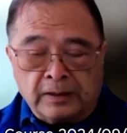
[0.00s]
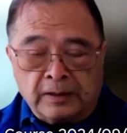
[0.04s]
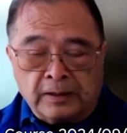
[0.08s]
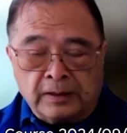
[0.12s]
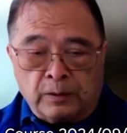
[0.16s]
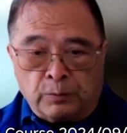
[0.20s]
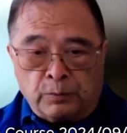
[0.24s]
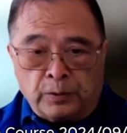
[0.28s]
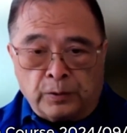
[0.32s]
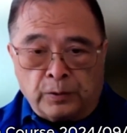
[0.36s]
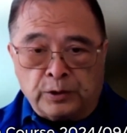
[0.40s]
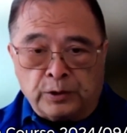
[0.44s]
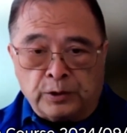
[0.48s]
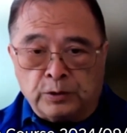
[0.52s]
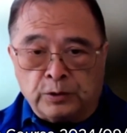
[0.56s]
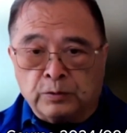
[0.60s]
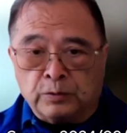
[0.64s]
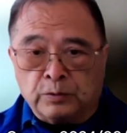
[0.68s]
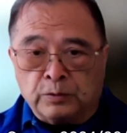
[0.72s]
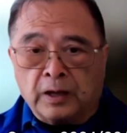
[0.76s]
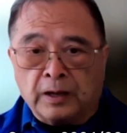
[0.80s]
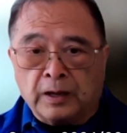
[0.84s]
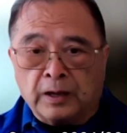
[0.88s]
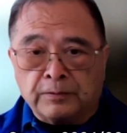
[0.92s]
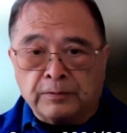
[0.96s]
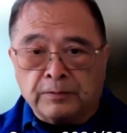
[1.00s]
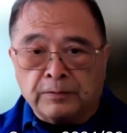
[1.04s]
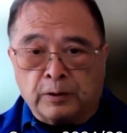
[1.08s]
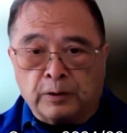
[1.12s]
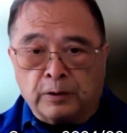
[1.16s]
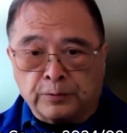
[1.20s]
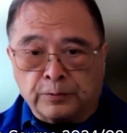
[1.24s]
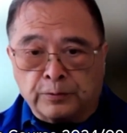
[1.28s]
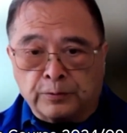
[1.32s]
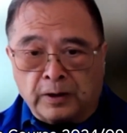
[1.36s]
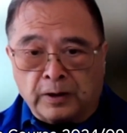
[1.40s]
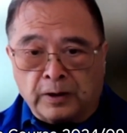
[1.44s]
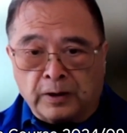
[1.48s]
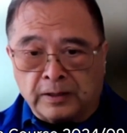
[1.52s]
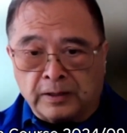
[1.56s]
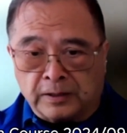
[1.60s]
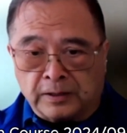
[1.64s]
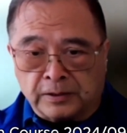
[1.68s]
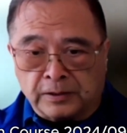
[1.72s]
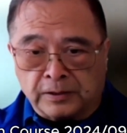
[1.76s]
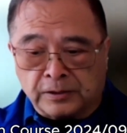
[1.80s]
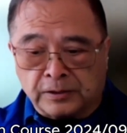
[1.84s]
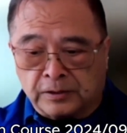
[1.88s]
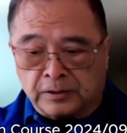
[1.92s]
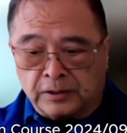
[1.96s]
When you have
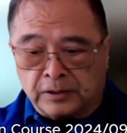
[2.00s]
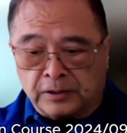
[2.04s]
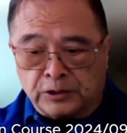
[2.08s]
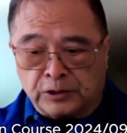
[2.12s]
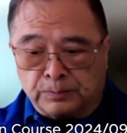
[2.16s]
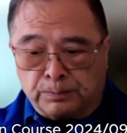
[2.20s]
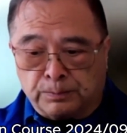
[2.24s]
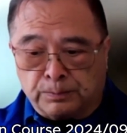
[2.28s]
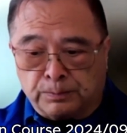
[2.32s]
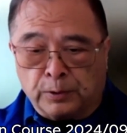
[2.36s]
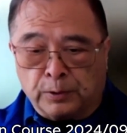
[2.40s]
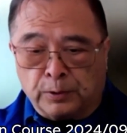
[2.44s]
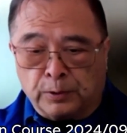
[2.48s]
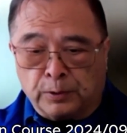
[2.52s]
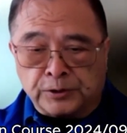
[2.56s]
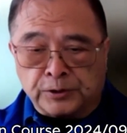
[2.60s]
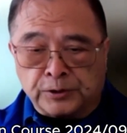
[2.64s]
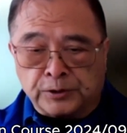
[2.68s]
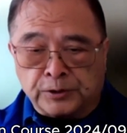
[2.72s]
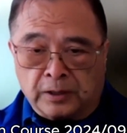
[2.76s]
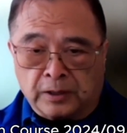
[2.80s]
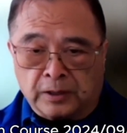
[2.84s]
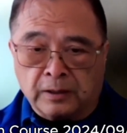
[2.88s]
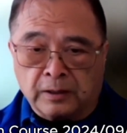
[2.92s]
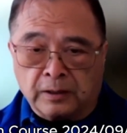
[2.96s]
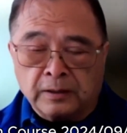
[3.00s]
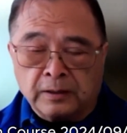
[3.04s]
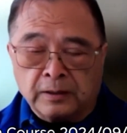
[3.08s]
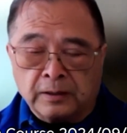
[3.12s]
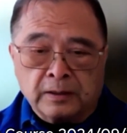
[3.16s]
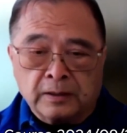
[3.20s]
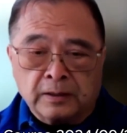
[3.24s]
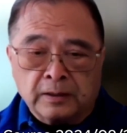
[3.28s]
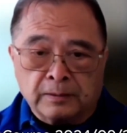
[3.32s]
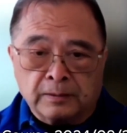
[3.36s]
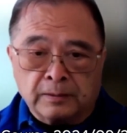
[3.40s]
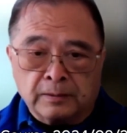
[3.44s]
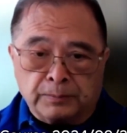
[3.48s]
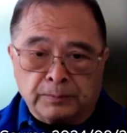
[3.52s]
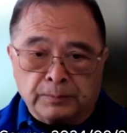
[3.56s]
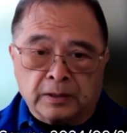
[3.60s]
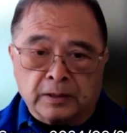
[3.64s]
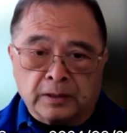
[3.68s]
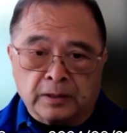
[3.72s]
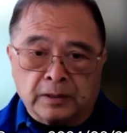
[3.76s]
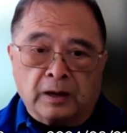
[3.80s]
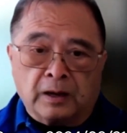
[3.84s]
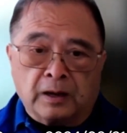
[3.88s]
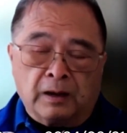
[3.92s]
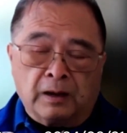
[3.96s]
arthritis, these bursa
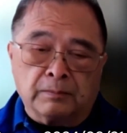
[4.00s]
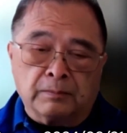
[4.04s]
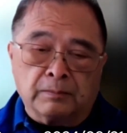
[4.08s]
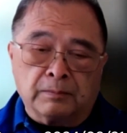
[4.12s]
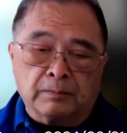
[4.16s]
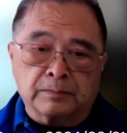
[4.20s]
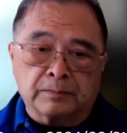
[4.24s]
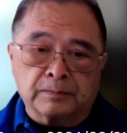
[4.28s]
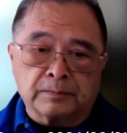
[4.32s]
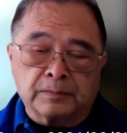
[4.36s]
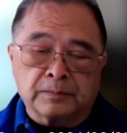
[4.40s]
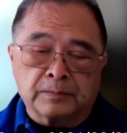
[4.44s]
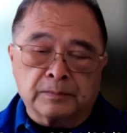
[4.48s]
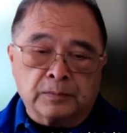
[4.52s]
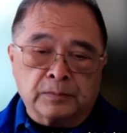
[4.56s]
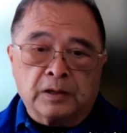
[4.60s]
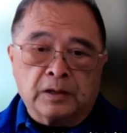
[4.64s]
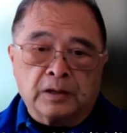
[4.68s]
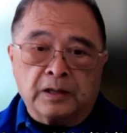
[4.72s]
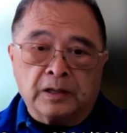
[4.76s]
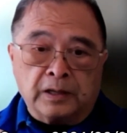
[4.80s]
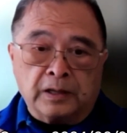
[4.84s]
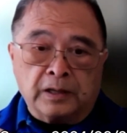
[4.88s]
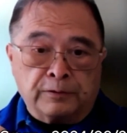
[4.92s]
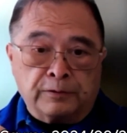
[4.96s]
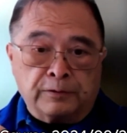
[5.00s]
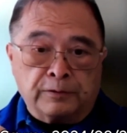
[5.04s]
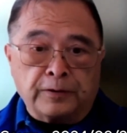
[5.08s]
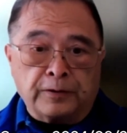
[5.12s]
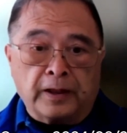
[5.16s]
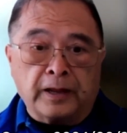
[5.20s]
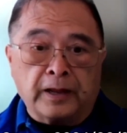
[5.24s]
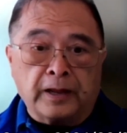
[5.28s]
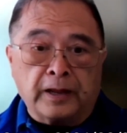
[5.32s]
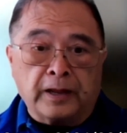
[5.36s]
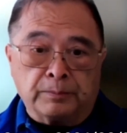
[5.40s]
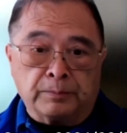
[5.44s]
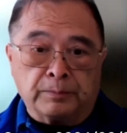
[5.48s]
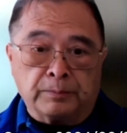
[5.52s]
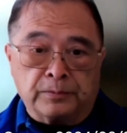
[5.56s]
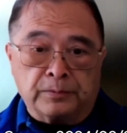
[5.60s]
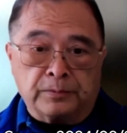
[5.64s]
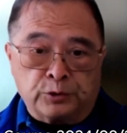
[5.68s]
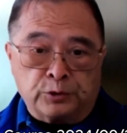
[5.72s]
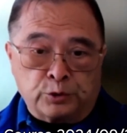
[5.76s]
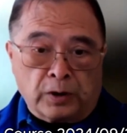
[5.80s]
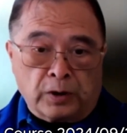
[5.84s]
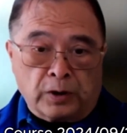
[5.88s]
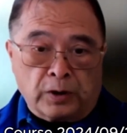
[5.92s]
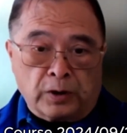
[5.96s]
become inflamed,
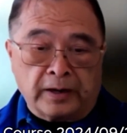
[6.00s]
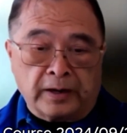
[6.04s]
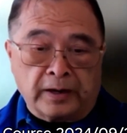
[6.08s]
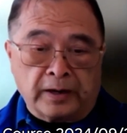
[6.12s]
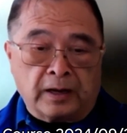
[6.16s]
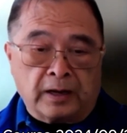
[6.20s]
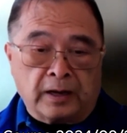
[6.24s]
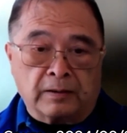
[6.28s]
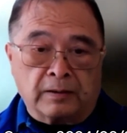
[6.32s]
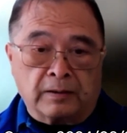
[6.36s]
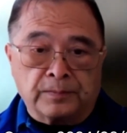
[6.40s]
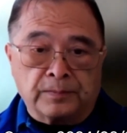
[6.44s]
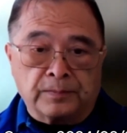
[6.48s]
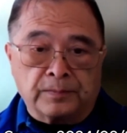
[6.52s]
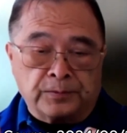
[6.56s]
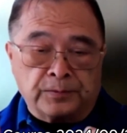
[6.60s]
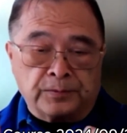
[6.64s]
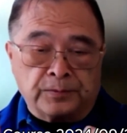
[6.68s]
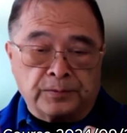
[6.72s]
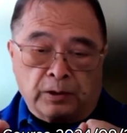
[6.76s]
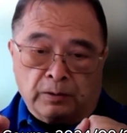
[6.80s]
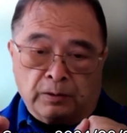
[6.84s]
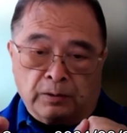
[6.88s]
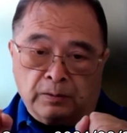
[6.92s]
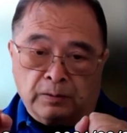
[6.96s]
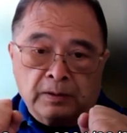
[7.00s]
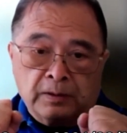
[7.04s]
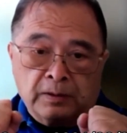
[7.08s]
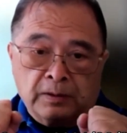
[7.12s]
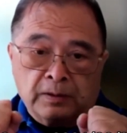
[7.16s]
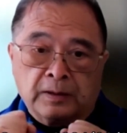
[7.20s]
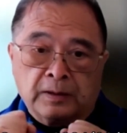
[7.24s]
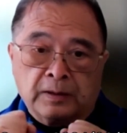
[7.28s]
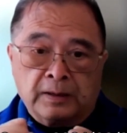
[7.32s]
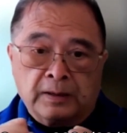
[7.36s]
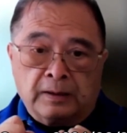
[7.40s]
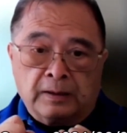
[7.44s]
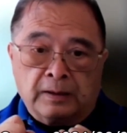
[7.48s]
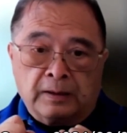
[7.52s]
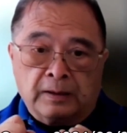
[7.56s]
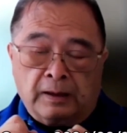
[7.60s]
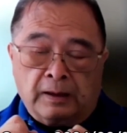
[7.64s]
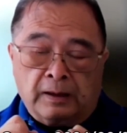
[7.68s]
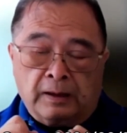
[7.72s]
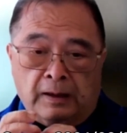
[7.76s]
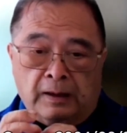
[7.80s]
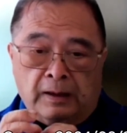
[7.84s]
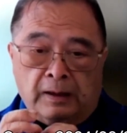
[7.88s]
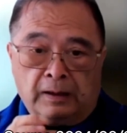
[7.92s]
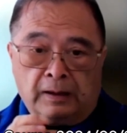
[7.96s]
dried out. So
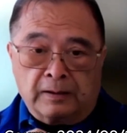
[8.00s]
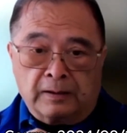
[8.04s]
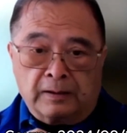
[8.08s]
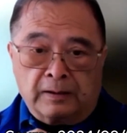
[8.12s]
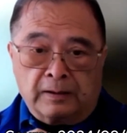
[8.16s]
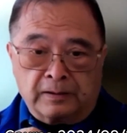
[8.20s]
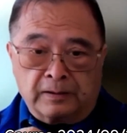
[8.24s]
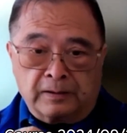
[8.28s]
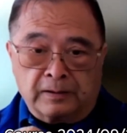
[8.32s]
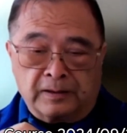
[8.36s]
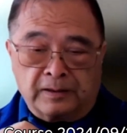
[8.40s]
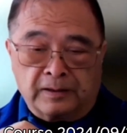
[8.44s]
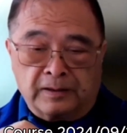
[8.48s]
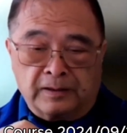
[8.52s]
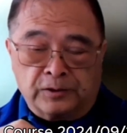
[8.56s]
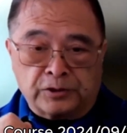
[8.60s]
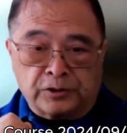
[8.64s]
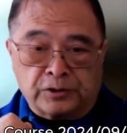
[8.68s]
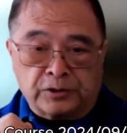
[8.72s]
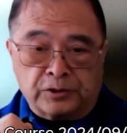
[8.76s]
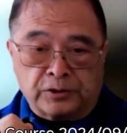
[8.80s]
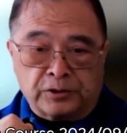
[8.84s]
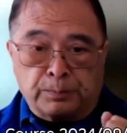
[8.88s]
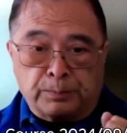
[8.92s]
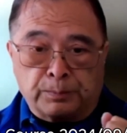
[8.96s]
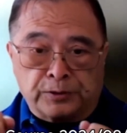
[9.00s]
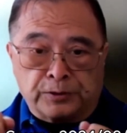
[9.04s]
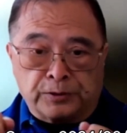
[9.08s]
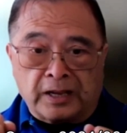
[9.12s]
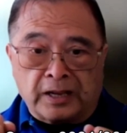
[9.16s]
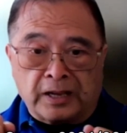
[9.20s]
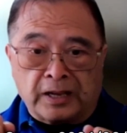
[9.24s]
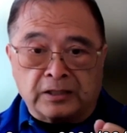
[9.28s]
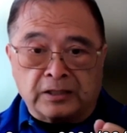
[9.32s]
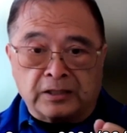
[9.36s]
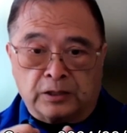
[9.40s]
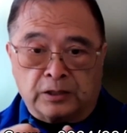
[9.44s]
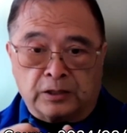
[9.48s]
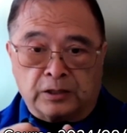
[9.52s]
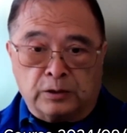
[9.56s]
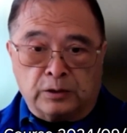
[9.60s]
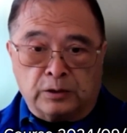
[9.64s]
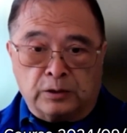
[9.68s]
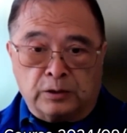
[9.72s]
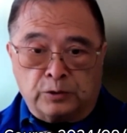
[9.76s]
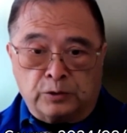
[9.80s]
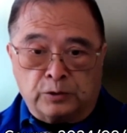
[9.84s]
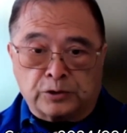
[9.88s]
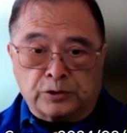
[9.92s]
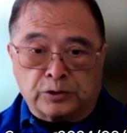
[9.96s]
uh, instead of protecting you, you
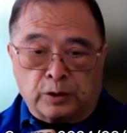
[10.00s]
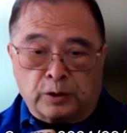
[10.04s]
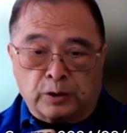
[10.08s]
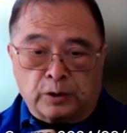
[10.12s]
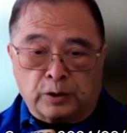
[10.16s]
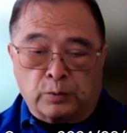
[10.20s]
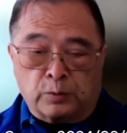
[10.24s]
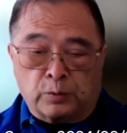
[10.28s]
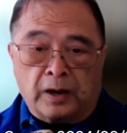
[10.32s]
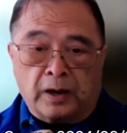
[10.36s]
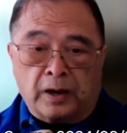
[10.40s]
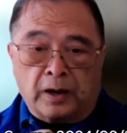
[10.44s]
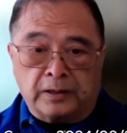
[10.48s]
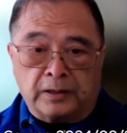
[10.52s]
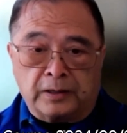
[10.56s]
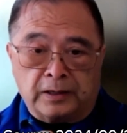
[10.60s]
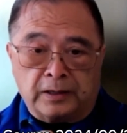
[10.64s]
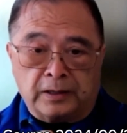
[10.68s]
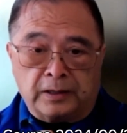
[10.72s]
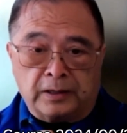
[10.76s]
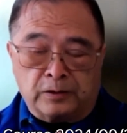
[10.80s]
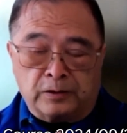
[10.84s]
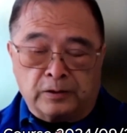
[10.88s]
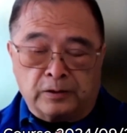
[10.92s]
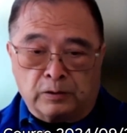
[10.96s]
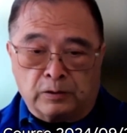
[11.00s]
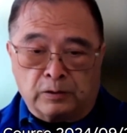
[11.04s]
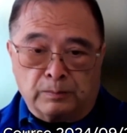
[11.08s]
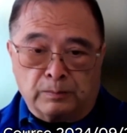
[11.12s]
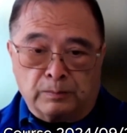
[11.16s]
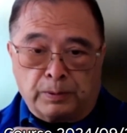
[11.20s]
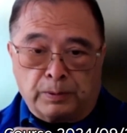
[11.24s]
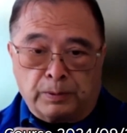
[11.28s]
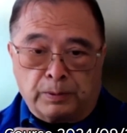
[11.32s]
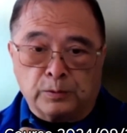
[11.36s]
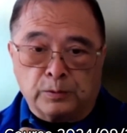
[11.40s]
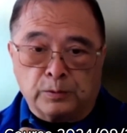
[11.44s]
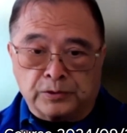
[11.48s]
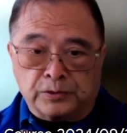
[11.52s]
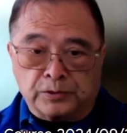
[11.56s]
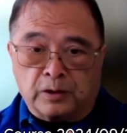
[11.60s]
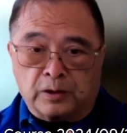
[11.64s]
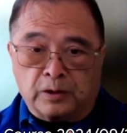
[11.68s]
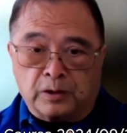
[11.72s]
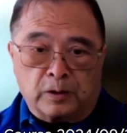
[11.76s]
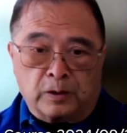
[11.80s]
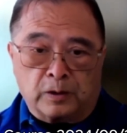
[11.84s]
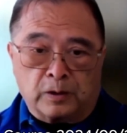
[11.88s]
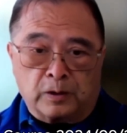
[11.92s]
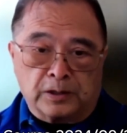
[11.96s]
start grinding your bones and
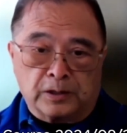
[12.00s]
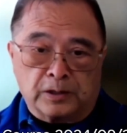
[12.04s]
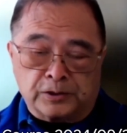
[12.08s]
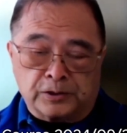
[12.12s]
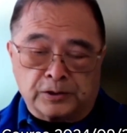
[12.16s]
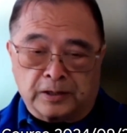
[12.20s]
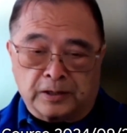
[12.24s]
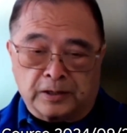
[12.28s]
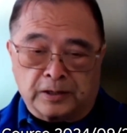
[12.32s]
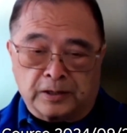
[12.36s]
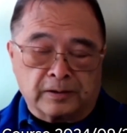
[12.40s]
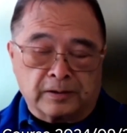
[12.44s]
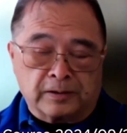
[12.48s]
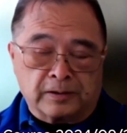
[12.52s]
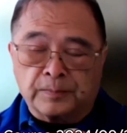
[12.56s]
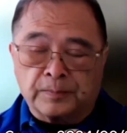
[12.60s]
cartilage together.